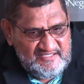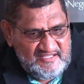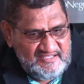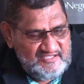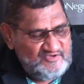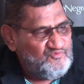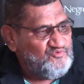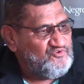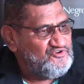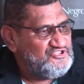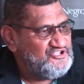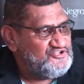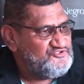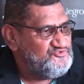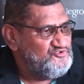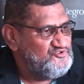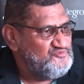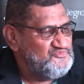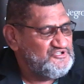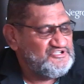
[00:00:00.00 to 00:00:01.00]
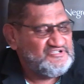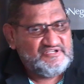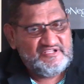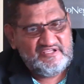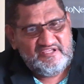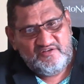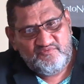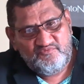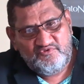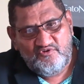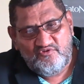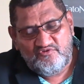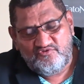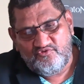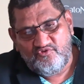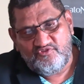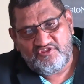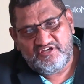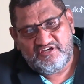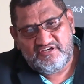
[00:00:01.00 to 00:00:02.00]
They won the tournament, and we all
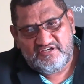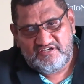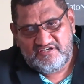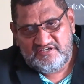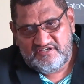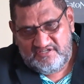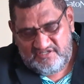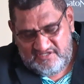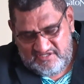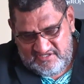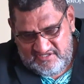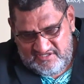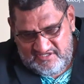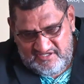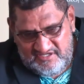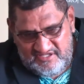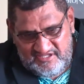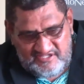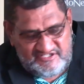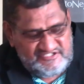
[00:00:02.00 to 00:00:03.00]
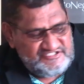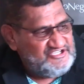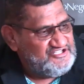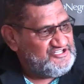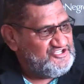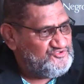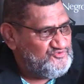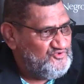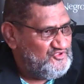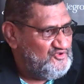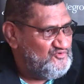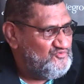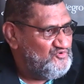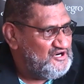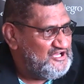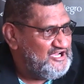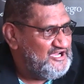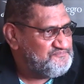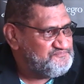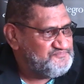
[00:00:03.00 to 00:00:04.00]
know the the journey to the
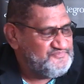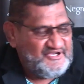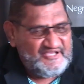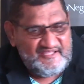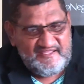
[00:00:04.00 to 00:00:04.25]
World Cup.